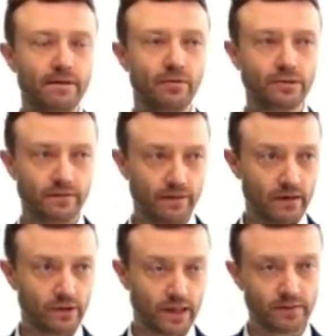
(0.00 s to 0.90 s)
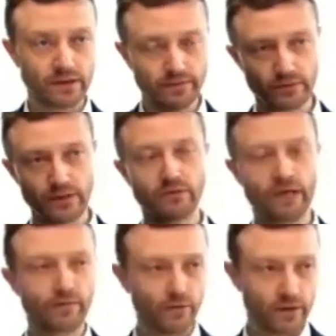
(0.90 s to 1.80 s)
positive outcome and different
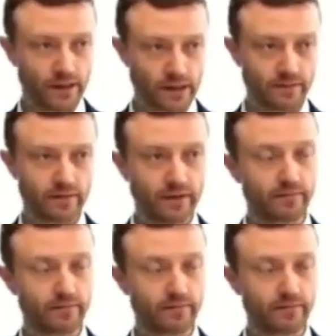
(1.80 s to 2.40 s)
outcome for the taxpayer.